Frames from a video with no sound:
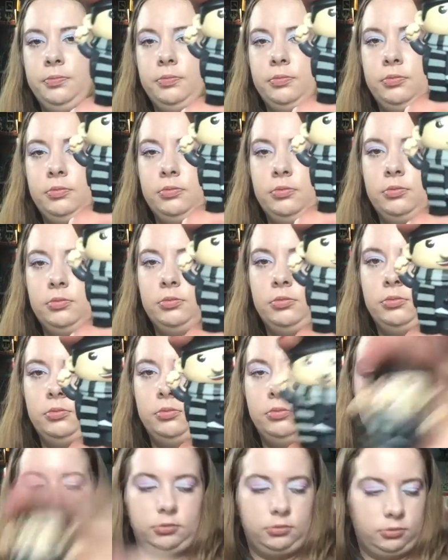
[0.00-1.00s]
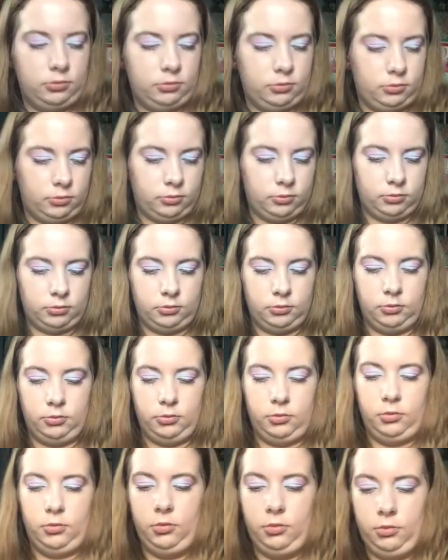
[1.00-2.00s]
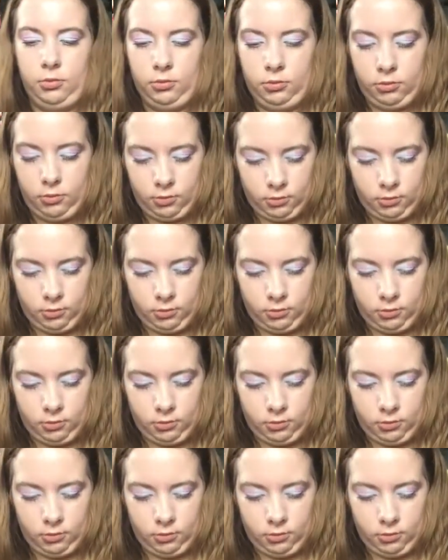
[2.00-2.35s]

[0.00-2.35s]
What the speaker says: Nobody speaks.